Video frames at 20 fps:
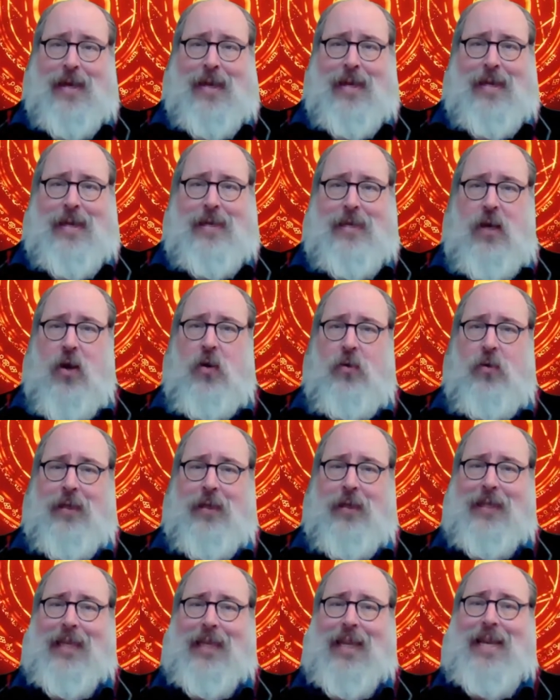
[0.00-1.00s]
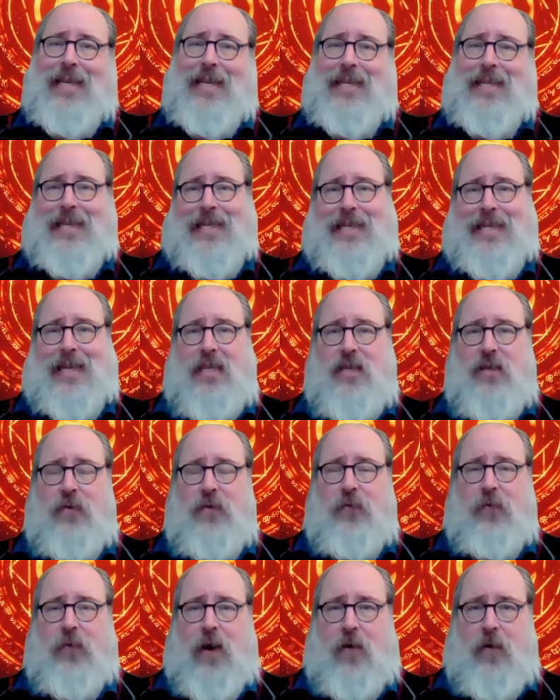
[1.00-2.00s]
his own lazy sense
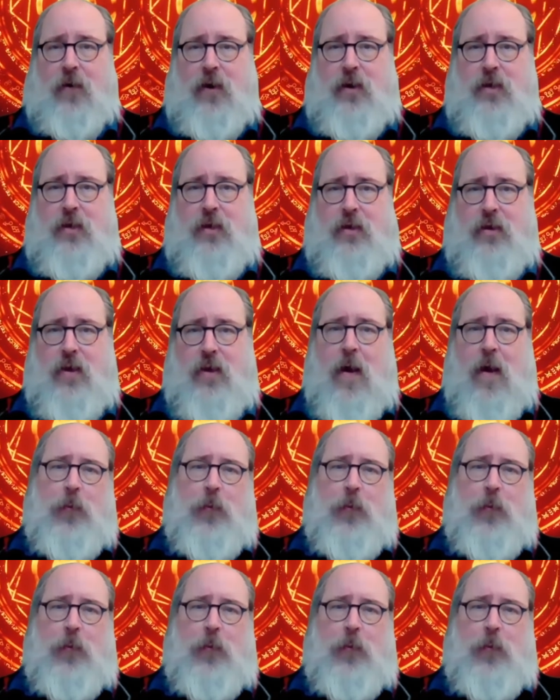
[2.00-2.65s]
of fairness